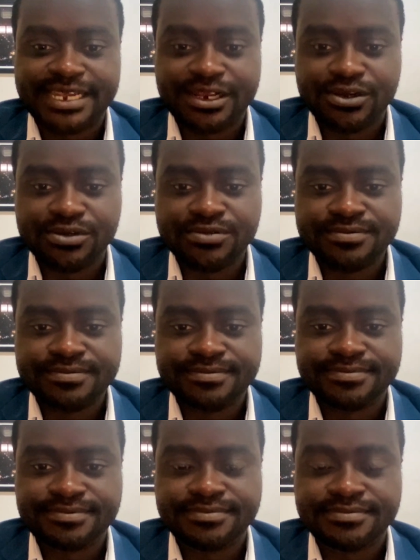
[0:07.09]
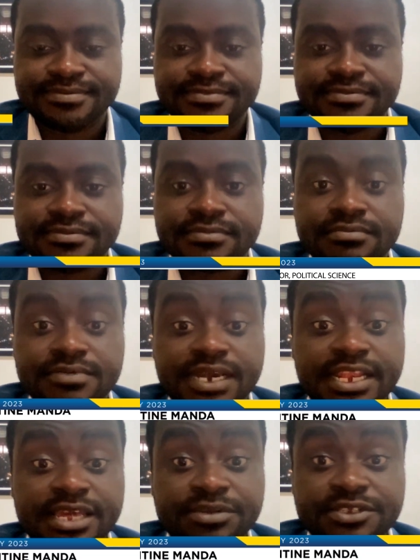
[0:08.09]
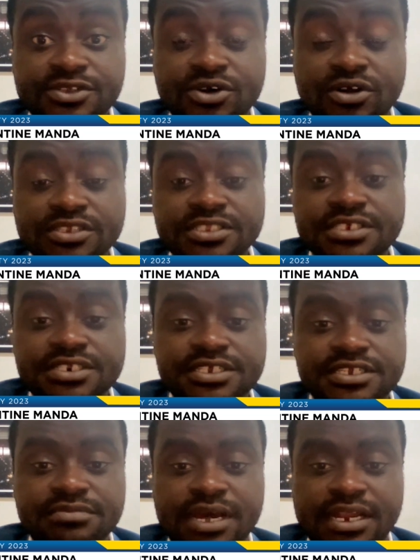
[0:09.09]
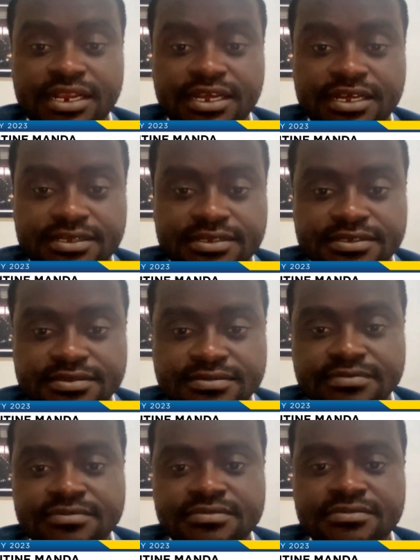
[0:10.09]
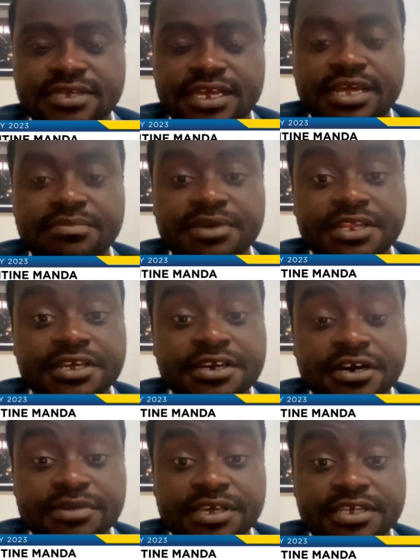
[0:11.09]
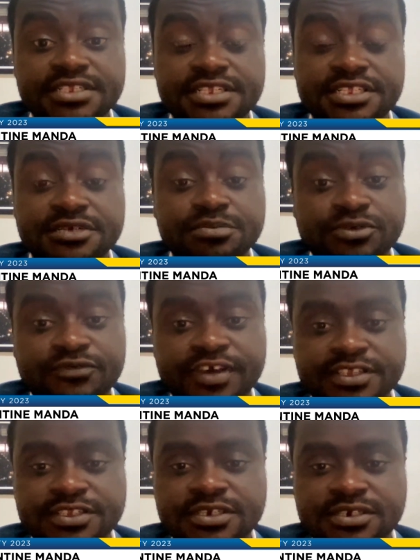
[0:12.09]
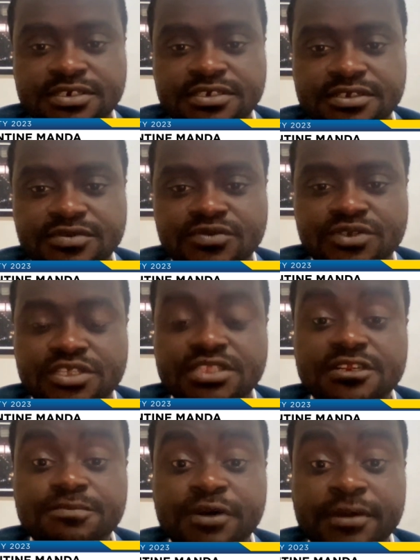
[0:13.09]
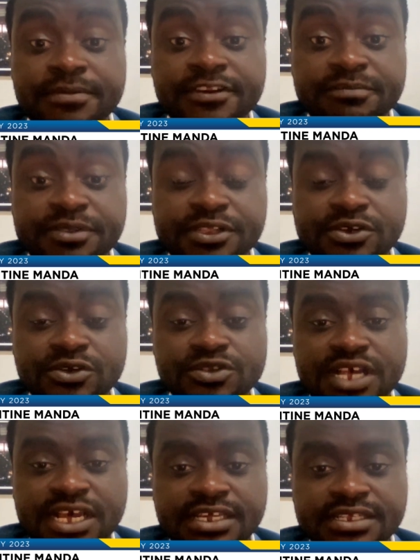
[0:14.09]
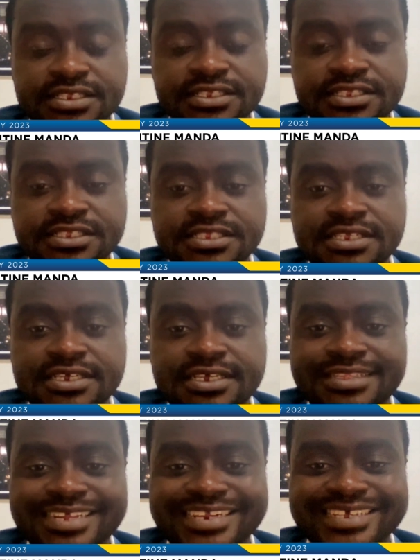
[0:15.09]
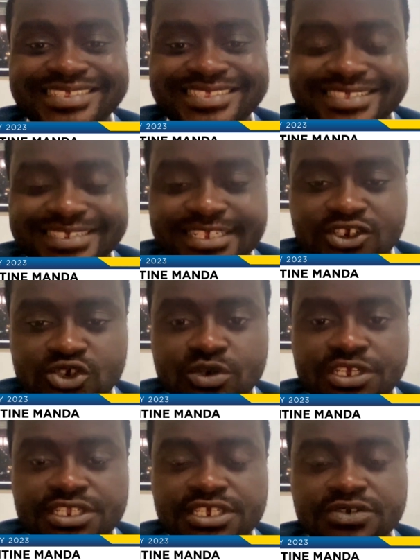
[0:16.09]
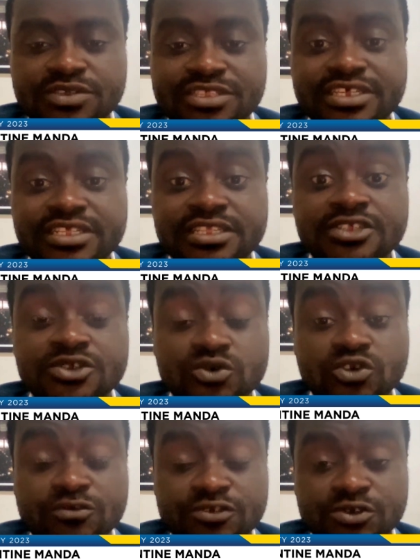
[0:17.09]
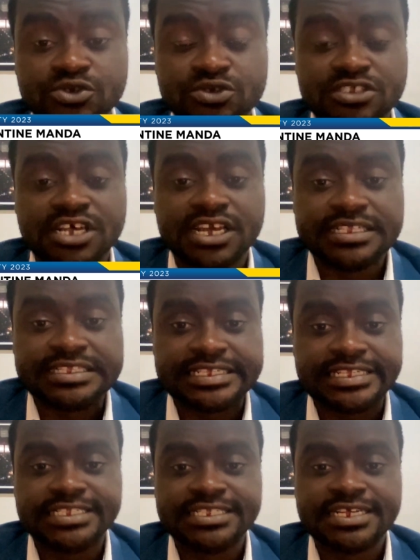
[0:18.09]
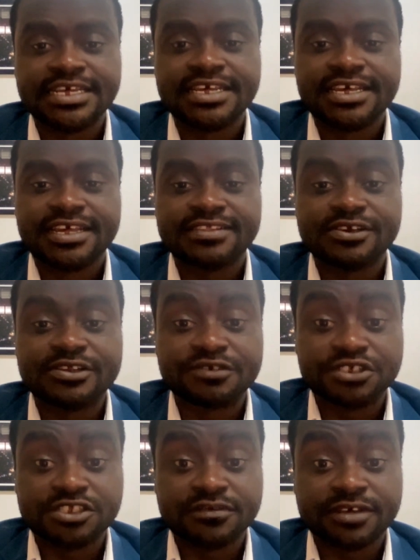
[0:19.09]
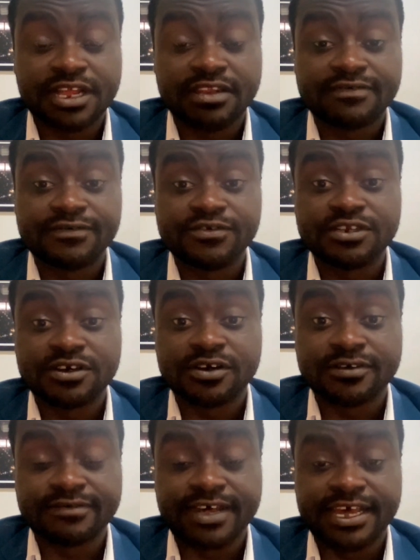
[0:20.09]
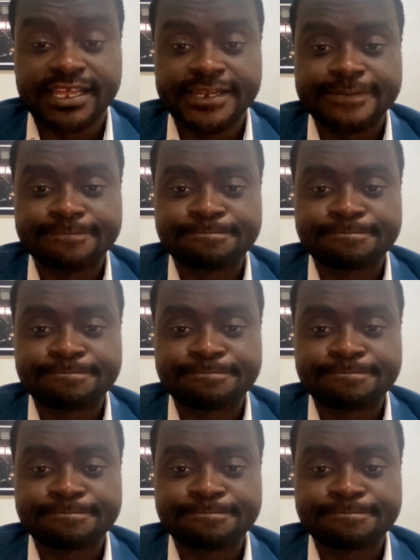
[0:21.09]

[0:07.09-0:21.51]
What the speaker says: Hello, my name is Constantine Manda, and I'm an incoming assistant professor within the Department of Political Science that is situated within the School of Social Sciences at the University of California, Irvine.